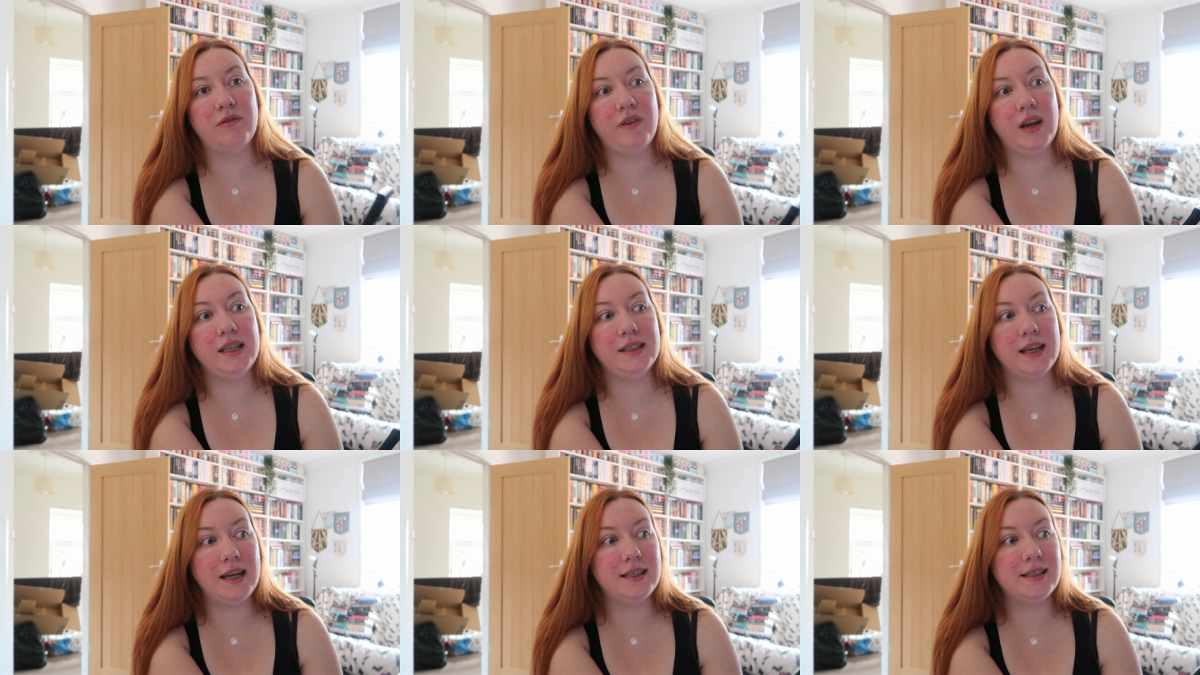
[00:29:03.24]
for
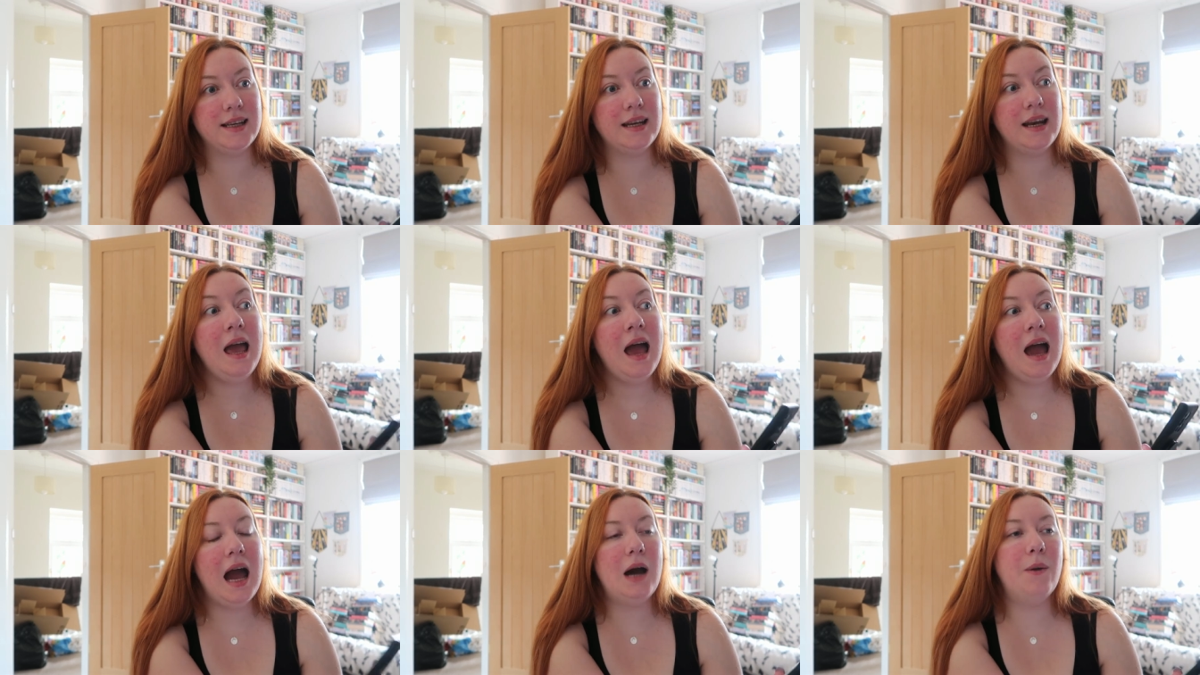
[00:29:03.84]
fake dating
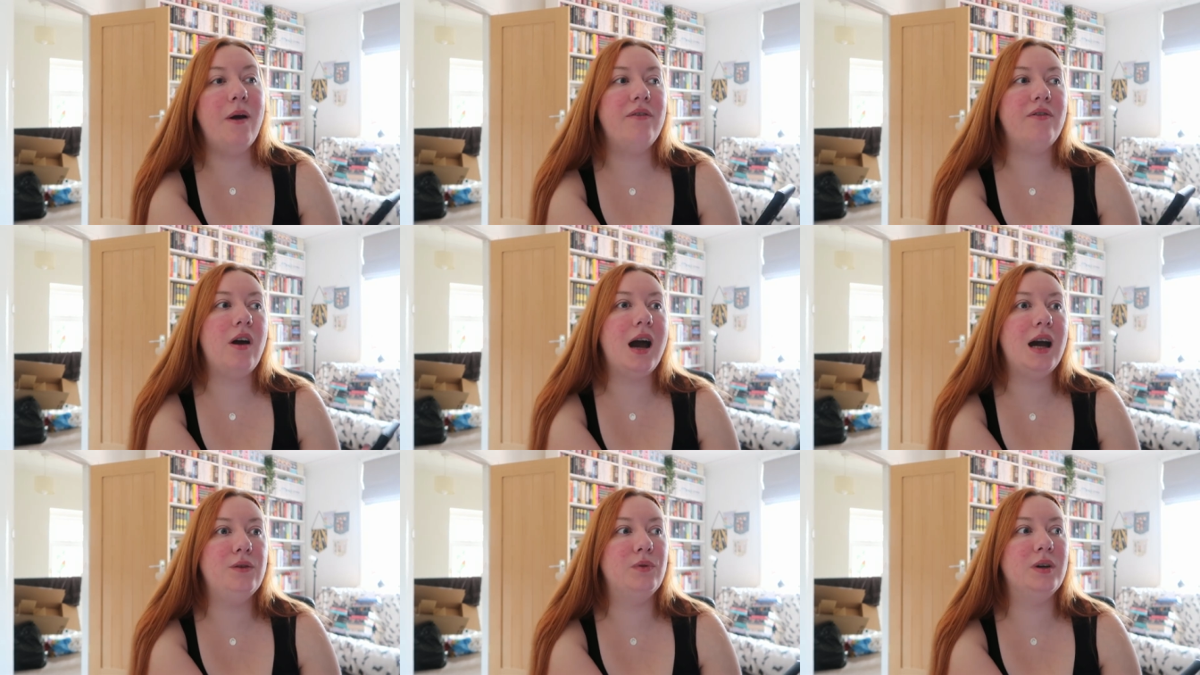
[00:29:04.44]
however
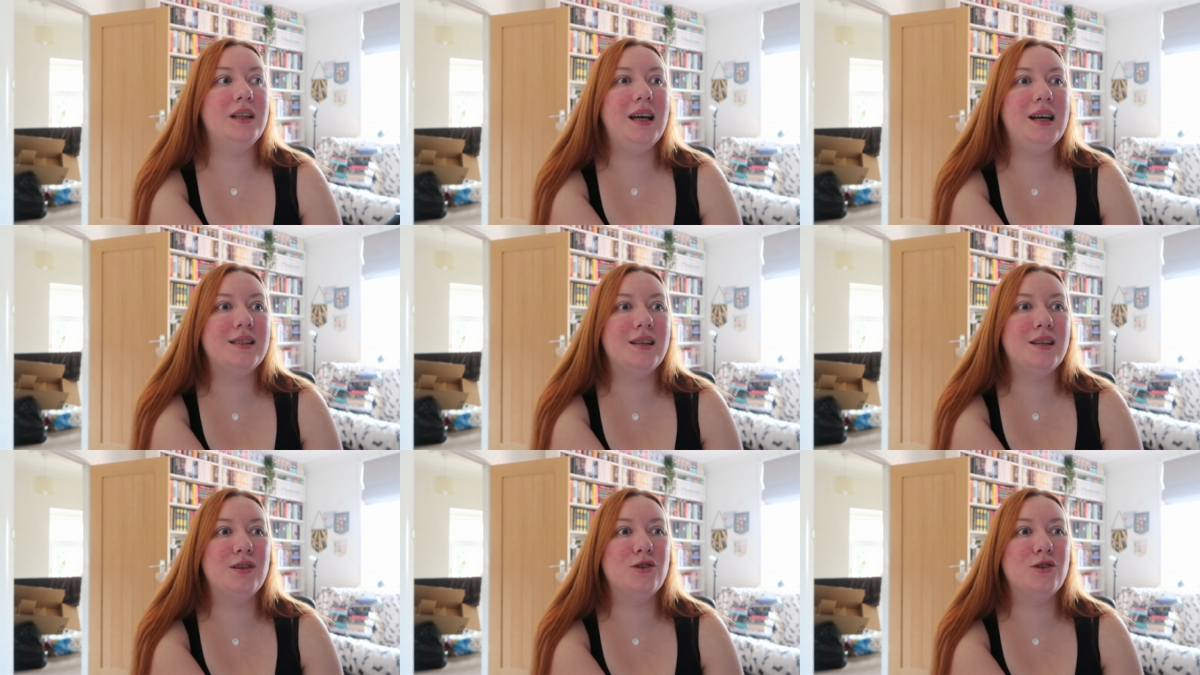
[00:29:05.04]
i realized that